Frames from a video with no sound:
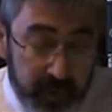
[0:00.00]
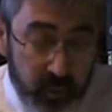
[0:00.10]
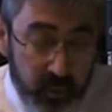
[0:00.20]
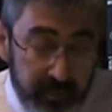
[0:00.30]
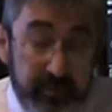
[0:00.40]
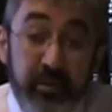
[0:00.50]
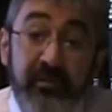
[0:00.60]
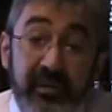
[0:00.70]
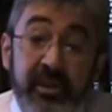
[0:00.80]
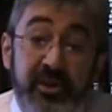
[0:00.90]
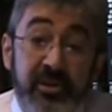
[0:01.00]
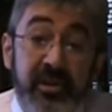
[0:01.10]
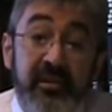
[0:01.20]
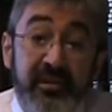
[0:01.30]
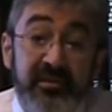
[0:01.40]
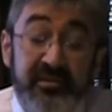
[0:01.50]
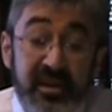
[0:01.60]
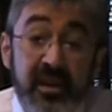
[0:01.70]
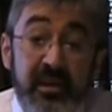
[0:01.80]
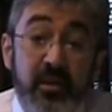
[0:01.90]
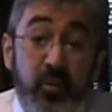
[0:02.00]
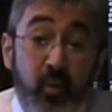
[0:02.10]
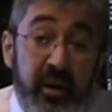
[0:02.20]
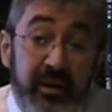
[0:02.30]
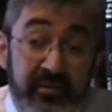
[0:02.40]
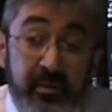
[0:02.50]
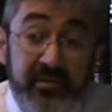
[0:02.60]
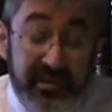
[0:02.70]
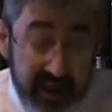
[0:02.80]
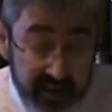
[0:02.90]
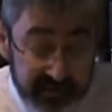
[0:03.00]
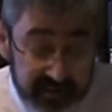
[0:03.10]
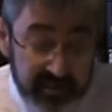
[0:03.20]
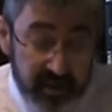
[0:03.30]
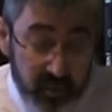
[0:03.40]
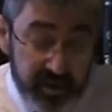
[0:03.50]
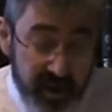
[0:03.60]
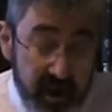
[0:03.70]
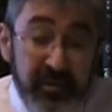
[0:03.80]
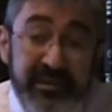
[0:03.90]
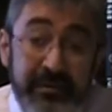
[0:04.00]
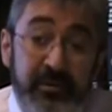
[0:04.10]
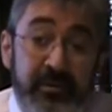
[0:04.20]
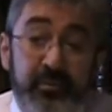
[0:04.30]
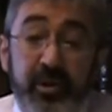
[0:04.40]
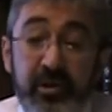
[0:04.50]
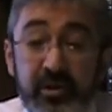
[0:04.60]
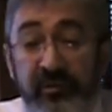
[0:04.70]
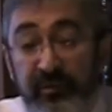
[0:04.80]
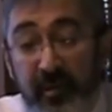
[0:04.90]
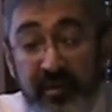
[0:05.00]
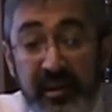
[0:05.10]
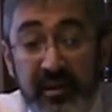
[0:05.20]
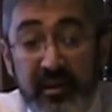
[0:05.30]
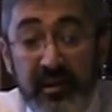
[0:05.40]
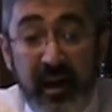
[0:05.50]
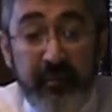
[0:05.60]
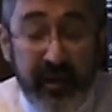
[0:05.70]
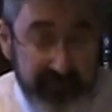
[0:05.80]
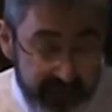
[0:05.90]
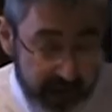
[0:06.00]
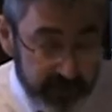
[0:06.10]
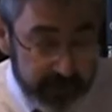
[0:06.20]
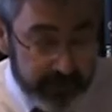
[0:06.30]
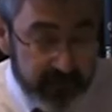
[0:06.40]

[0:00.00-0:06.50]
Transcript: will be privileged to see one of those texts which I was able to procure from the Kapach family.